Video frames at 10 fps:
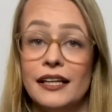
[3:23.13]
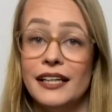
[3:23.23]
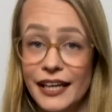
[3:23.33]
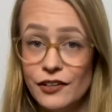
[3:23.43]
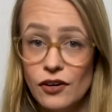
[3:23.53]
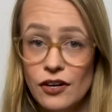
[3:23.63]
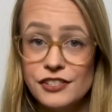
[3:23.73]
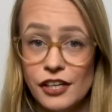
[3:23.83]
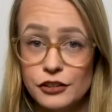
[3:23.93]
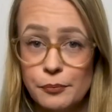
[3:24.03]
Later on,
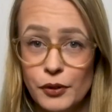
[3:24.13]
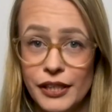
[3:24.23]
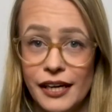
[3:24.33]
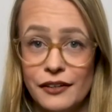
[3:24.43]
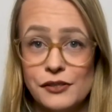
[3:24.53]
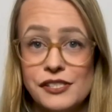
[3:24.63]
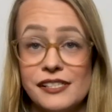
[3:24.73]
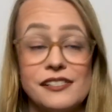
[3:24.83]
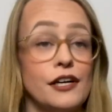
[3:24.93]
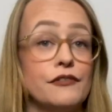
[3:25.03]
Dr. Poulianos
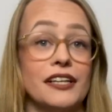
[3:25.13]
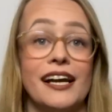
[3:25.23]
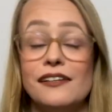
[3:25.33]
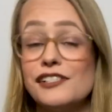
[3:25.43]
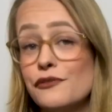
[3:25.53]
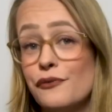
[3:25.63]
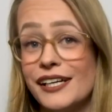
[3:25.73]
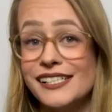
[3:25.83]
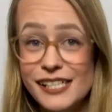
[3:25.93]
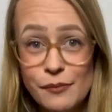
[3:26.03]
discovered a
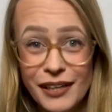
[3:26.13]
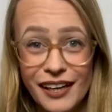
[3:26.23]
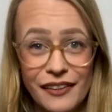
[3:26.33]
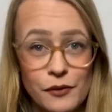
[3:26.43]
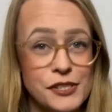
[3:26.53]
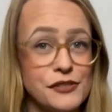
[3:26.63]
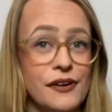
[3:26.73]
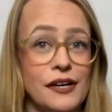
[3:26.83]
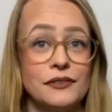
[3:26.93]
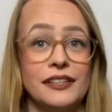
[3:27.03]
calcified tibia that was
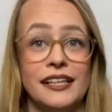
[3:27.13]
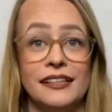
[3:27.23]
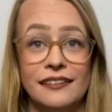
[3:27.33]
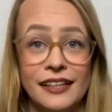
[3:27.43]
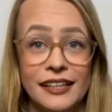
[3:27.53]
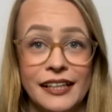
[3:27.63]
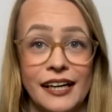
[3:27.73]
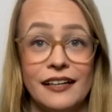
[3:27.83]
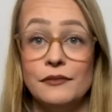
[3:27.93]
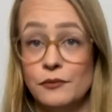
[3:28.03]
found in
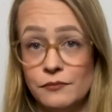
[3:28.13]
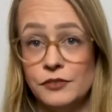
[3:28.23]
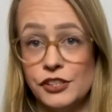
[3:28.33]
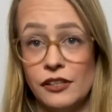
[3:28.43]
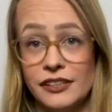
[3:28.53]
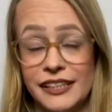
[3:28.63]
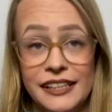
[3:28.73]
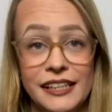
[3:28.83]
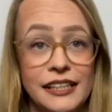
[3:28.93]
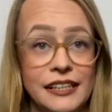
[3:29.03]
Triglia,
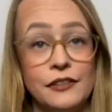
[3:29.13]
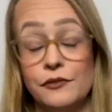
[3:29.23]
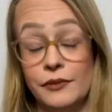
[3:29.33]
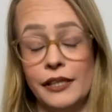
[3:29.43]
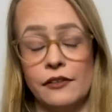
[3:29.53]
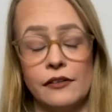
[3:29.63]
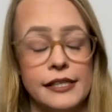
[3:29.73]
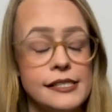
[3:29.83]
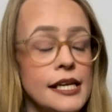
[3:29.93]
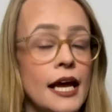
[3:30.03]
Chalkidiki, in
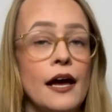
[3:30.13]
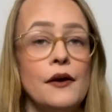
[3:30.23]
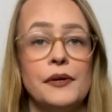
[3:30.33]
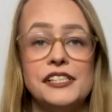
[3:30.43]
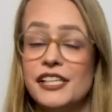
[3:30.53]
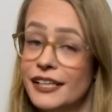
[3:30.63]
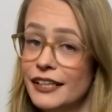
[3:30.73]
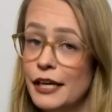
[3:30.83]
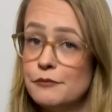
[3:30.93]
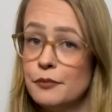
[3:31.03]
Greece, which he
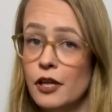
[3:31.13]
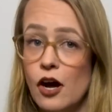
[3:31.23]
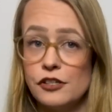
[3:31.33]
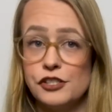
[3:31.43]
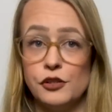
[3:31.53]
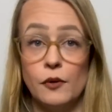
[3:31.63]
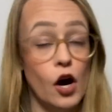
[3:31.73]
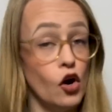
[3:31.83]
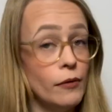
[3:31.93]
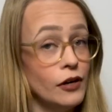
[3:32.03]
claimed belonged to a
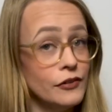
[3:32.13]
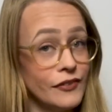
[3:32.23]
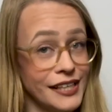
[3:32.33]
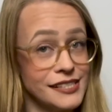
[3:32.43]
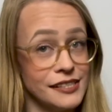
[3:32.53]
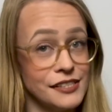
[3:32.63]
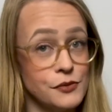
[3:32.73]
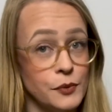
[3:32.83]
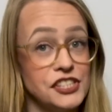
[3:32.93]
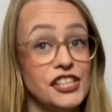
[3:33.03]
Homo
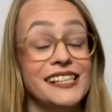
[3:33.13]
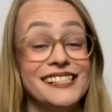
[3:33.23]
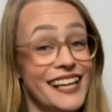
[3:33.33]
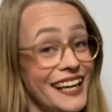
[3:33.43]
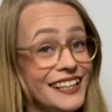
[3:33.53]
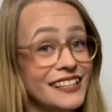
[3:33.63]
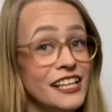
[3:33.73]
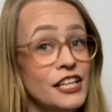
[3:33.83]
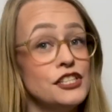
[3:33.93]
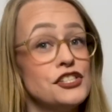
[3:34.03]
erectus, which he dated
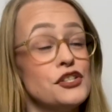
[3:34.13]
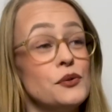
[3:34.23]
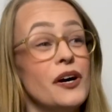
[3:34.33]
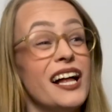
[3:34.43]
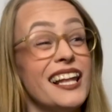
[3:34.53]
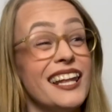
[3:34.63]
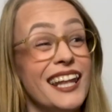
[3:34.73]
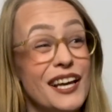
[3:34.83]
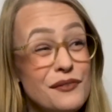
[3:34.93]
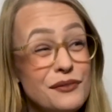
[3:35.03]
to
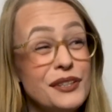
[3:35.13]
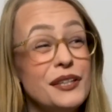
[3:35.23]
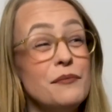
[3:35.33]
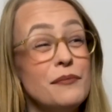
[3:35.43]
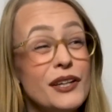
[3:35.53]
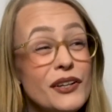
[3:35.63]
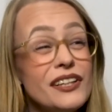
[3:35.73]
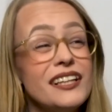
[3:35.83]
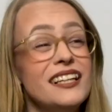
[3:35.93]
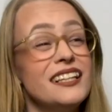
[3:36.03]
11
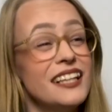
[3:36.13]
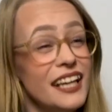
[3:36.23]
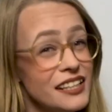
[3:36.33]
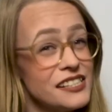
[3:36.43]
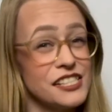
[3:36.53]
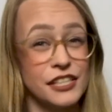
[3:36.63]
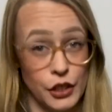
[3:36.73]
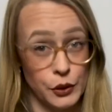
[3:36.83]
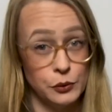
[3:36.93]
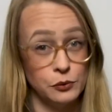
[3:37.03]
million years
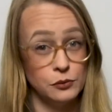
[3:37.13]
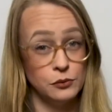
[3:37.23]
ago.